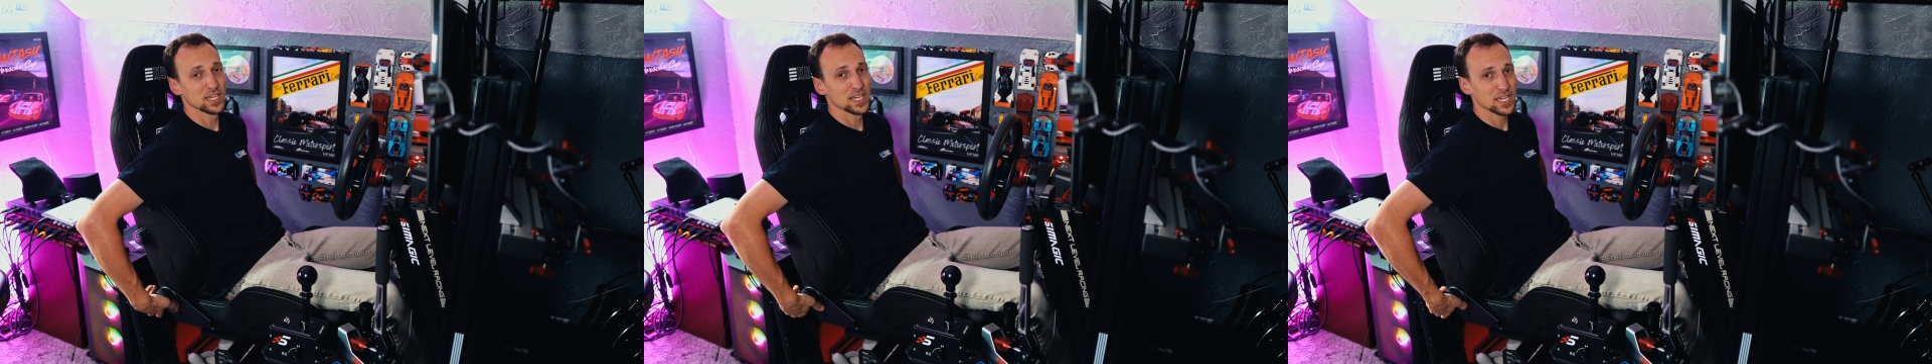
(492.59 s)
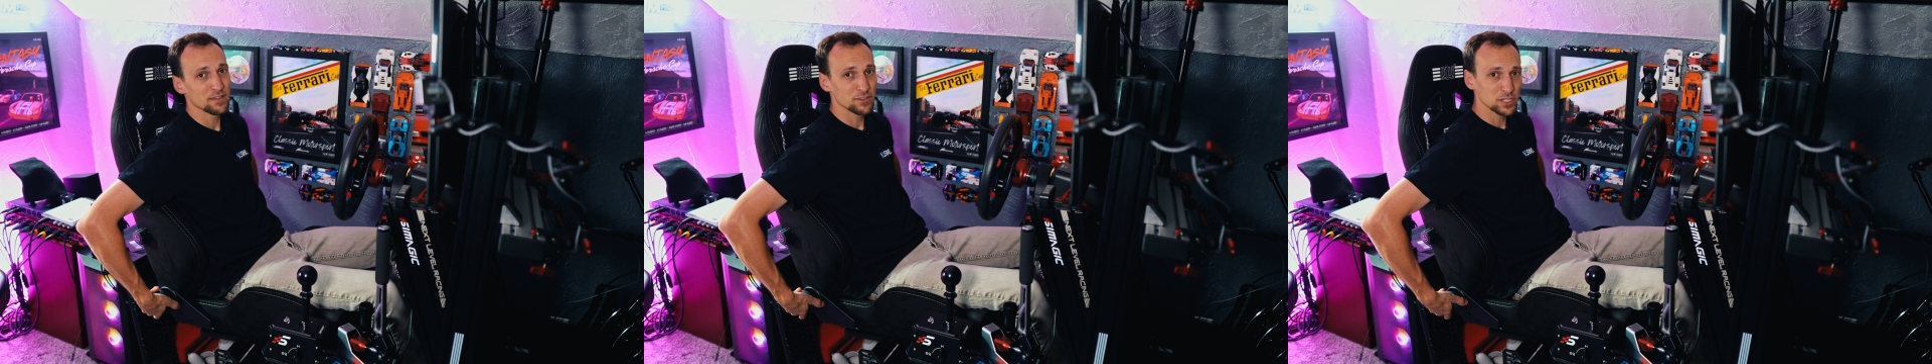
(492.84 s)

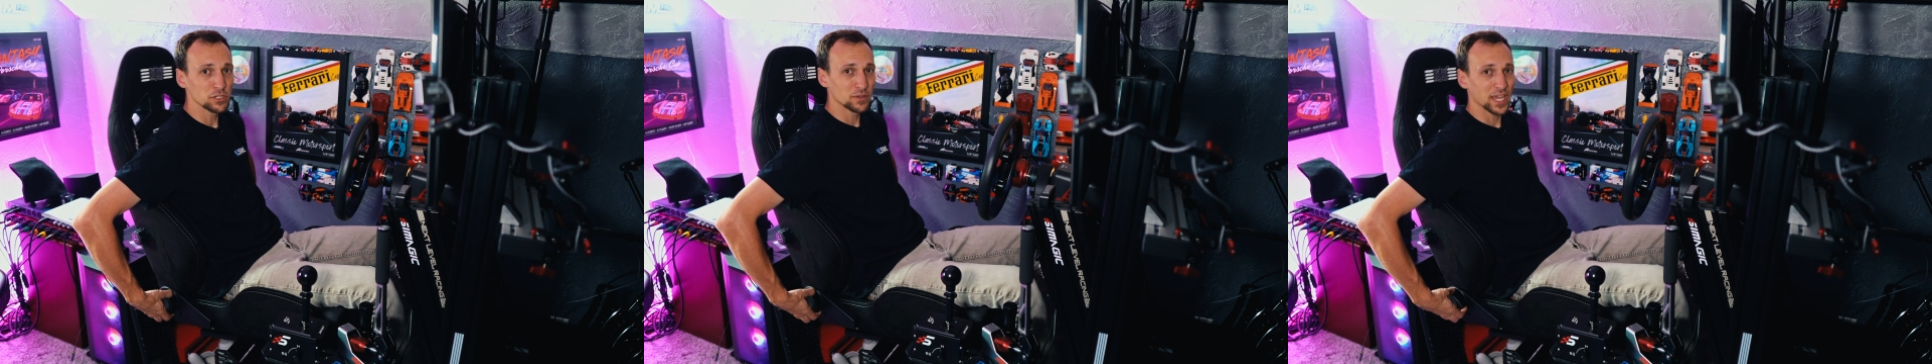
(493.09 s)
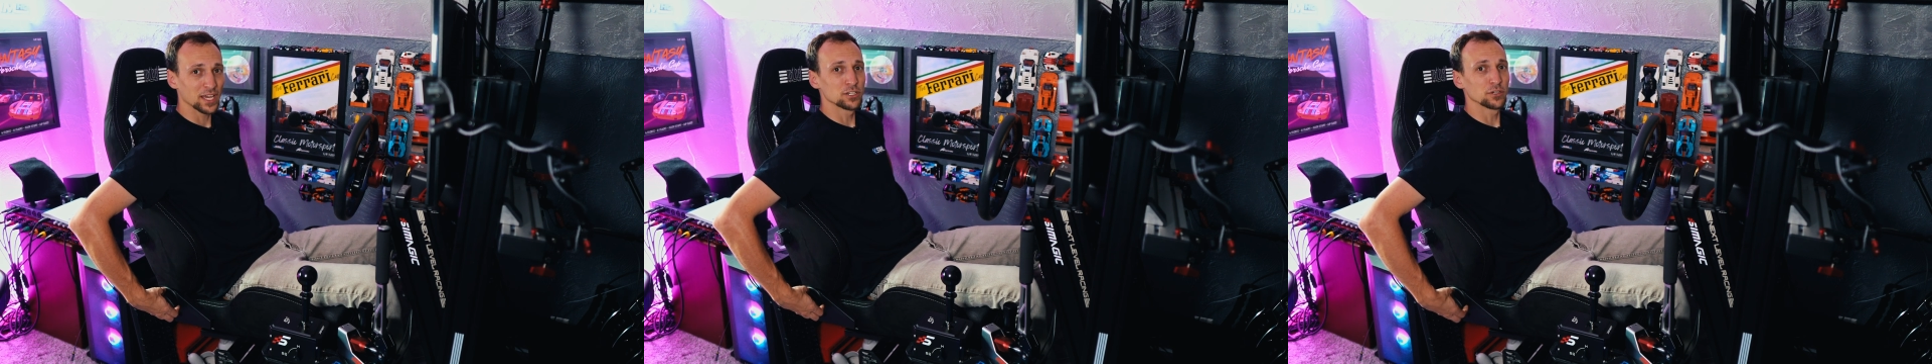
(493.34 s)
Even then you
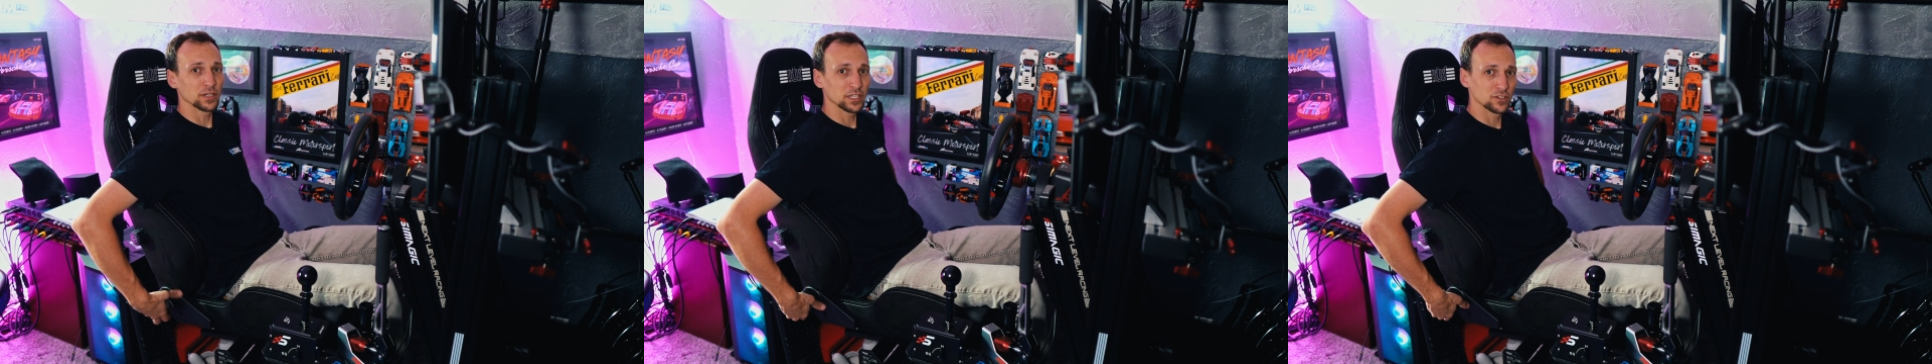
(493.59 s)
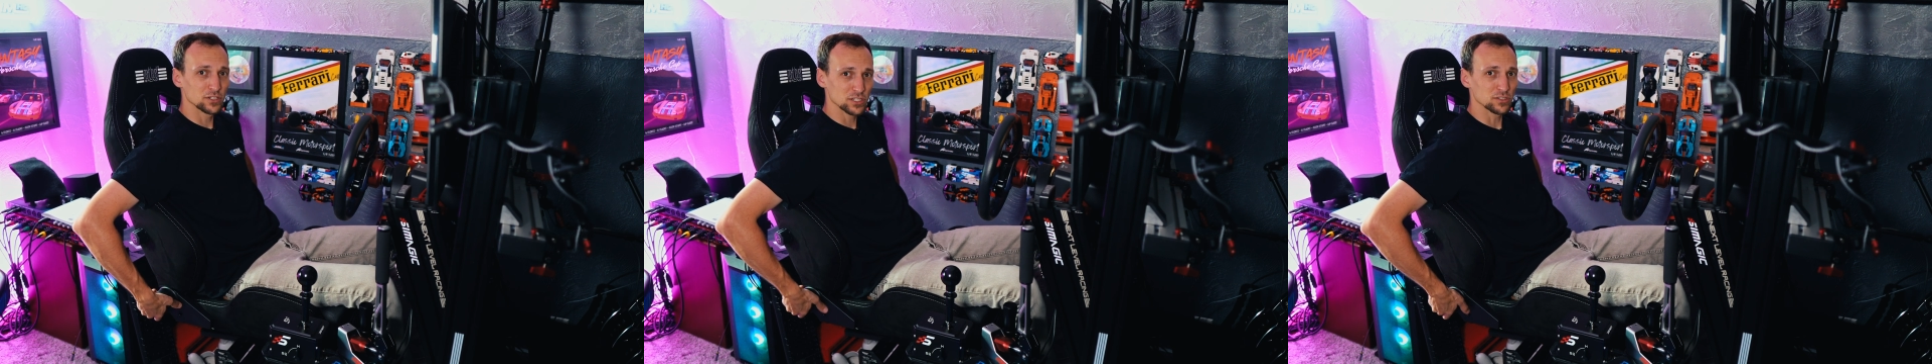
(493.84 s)
can do it,
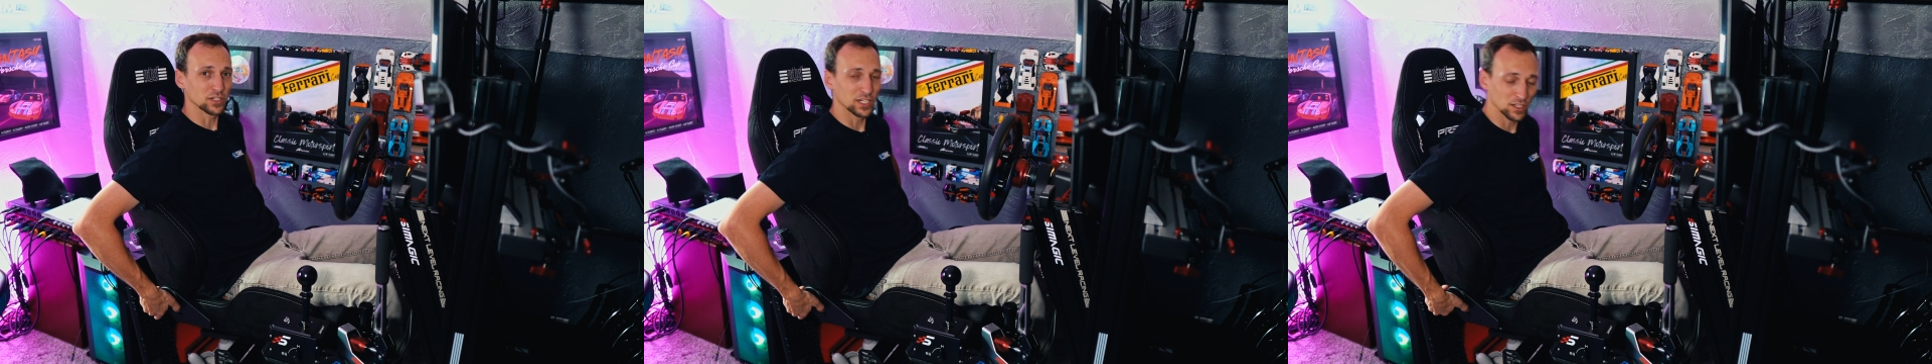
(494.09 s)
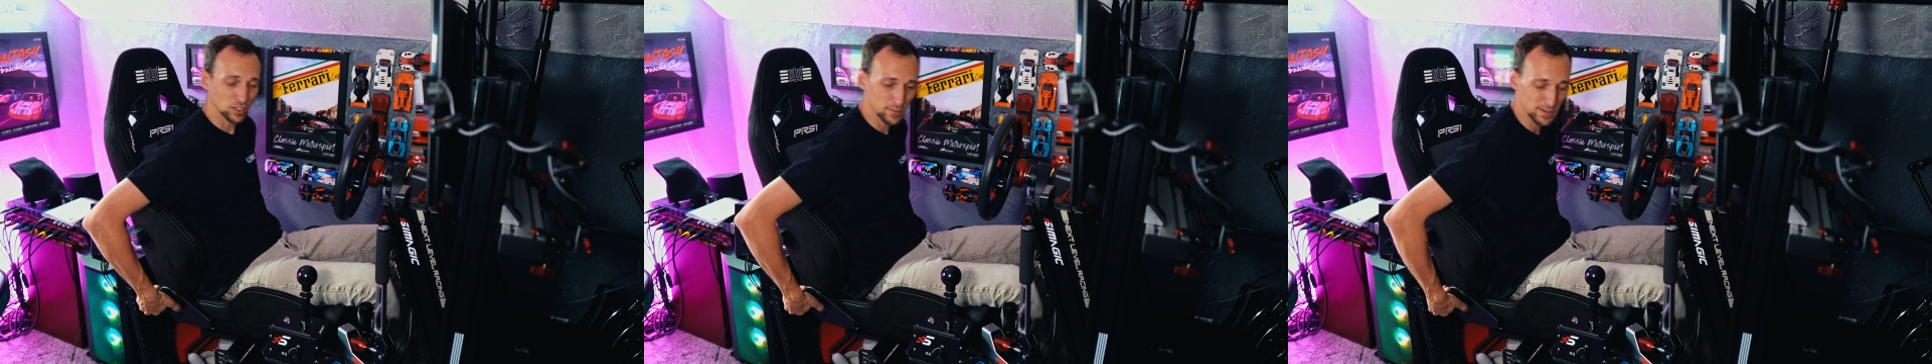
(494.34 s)
you're just looking at
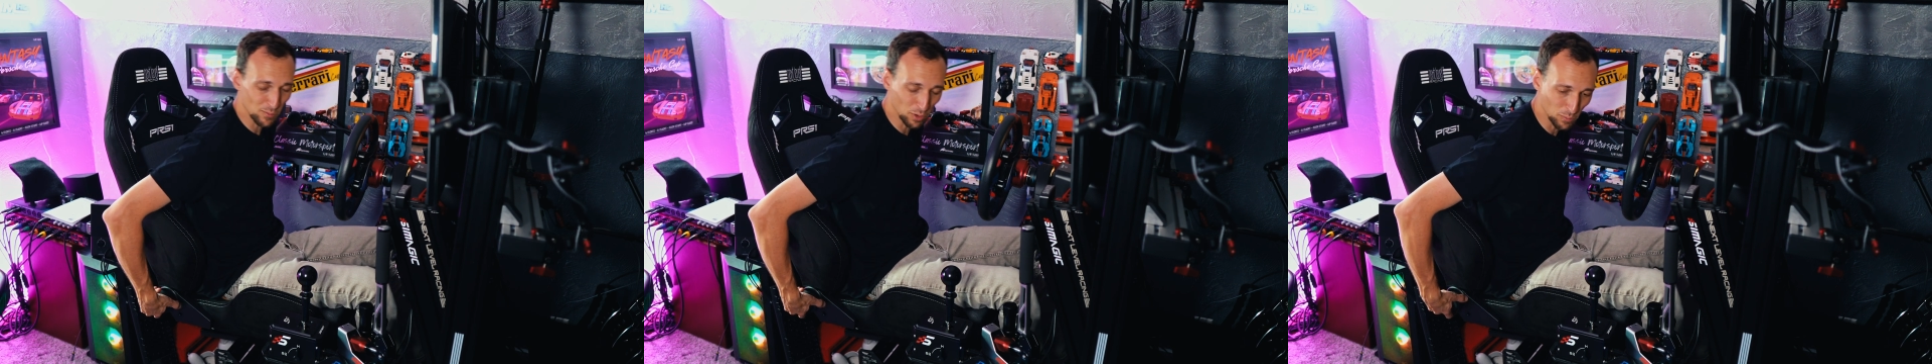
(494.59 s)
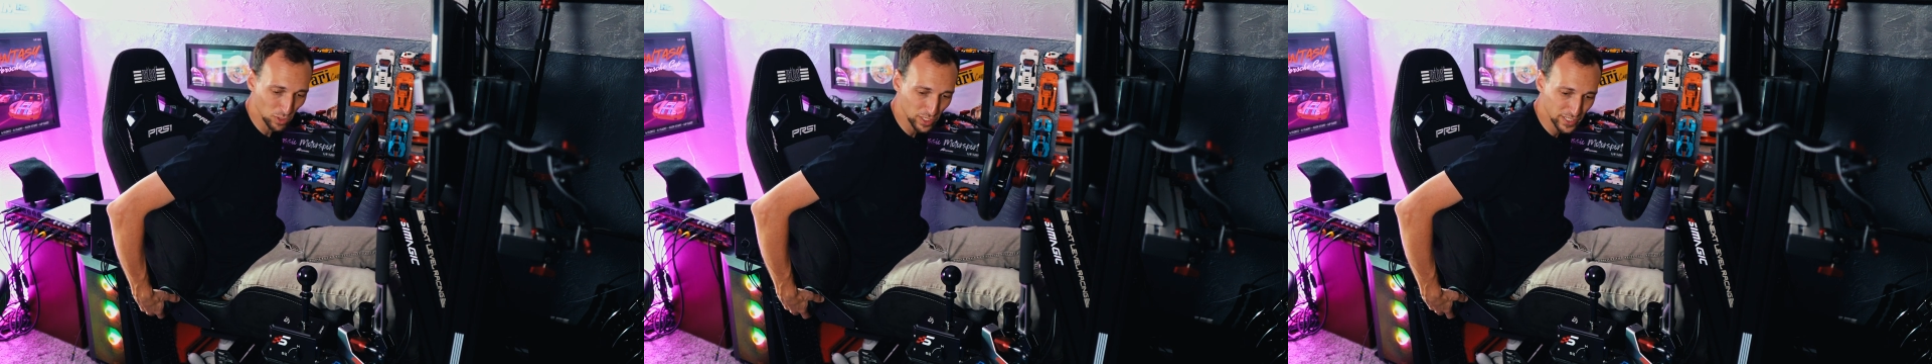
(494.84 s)
a little bit more
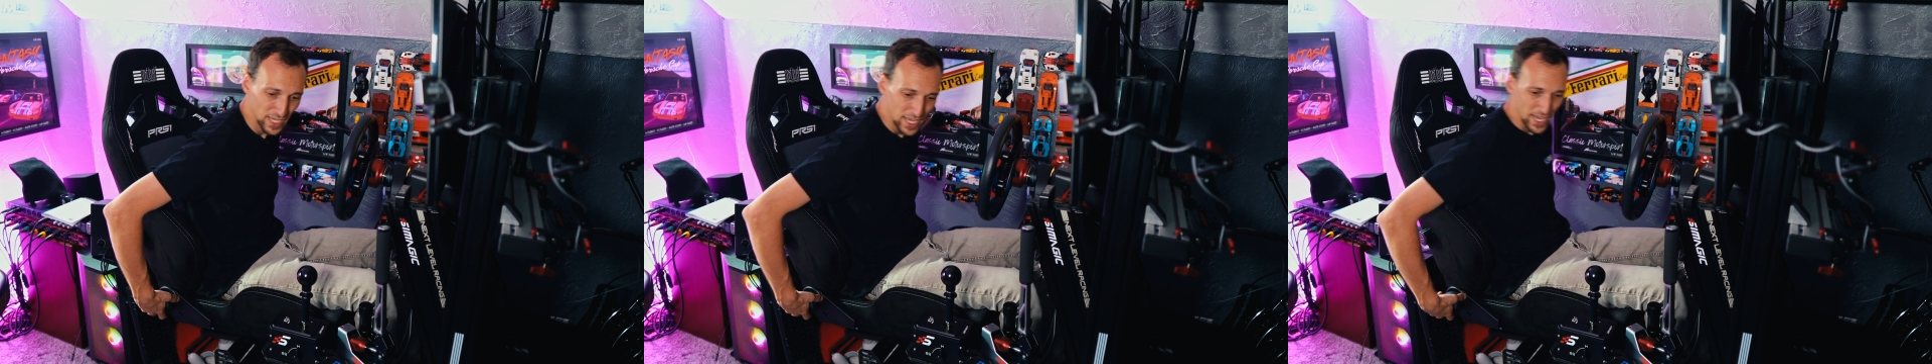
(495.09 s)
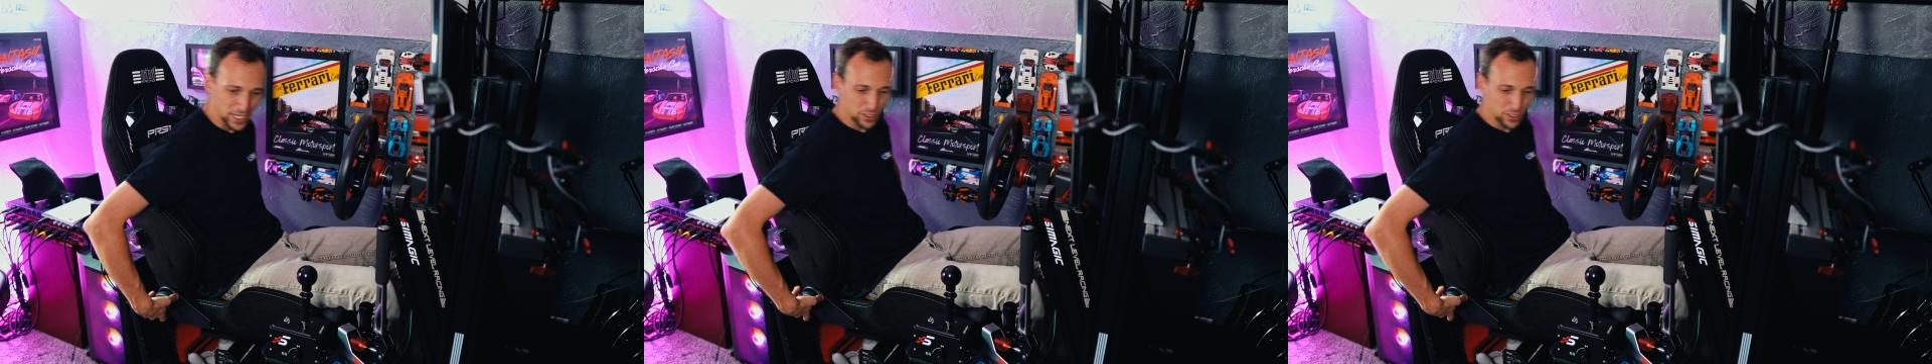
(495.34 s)
work and you